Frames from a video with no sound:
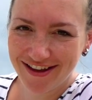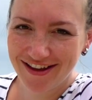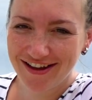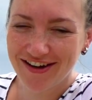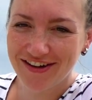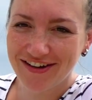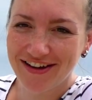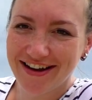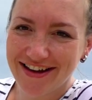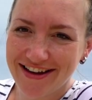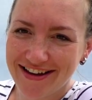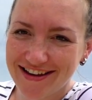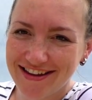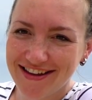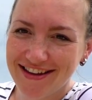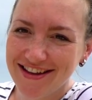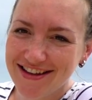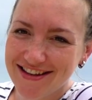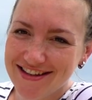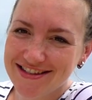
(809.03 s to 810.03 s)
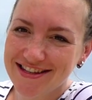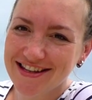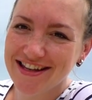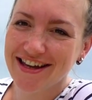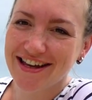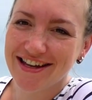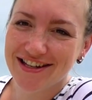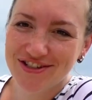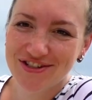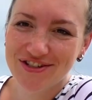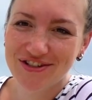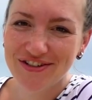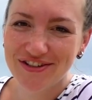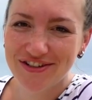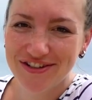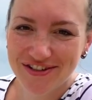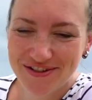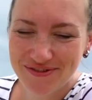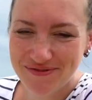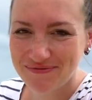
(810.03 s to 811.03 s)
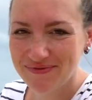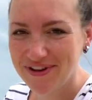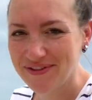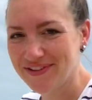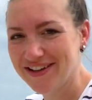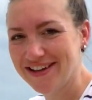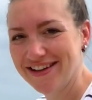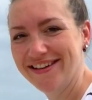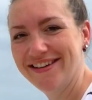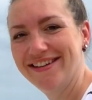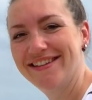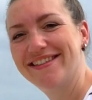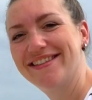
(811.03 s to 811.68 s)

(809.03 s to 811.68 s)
Alright, see ya. Cheers. Bye bye.